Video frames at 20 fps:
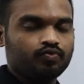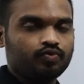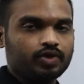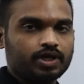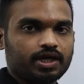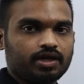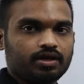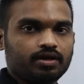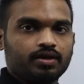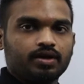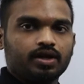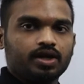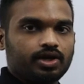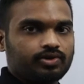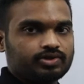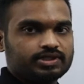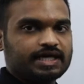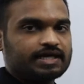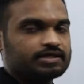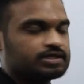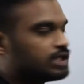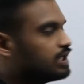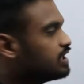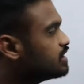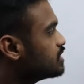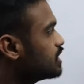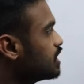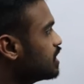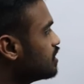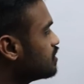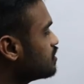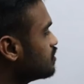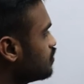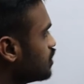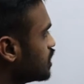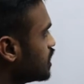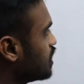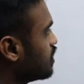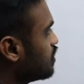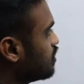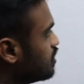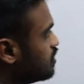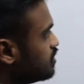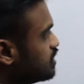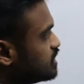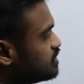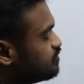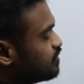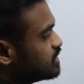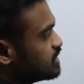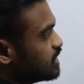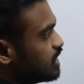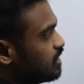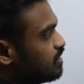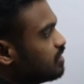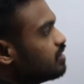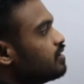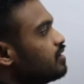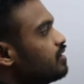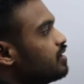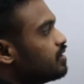Okay, now they are telling that okay, in this vessel